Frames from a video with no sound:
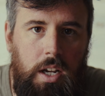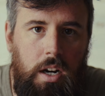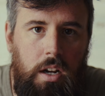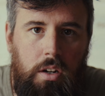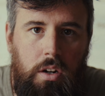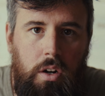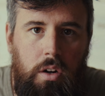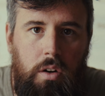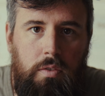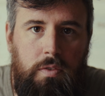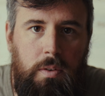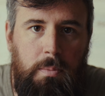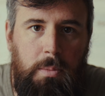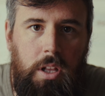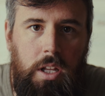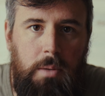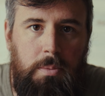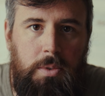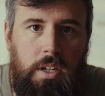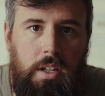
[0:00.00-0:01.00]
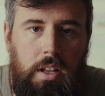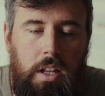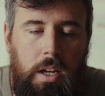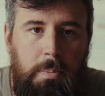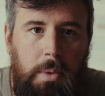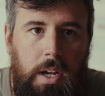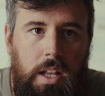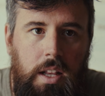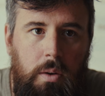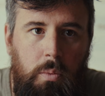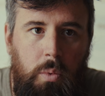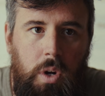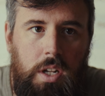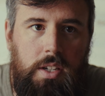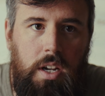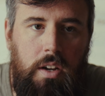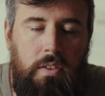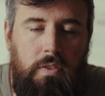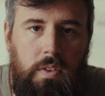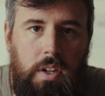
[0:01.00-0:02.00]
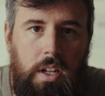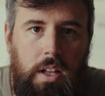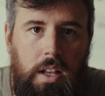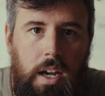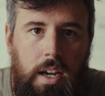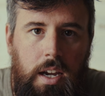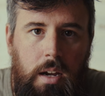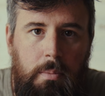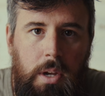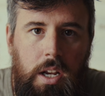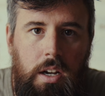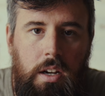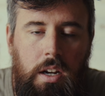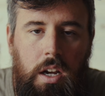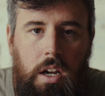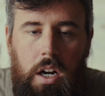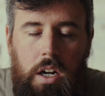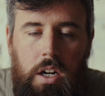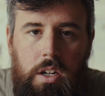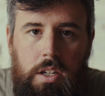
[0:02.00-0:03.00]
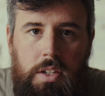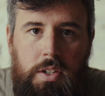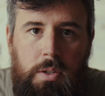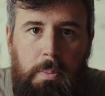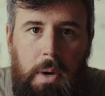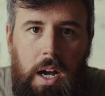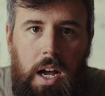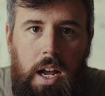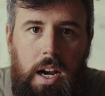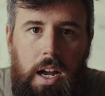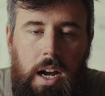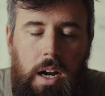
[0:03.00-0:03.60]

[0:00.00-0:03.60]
And I'll go from clip to clip. And then once I feel like I'm in a good spot,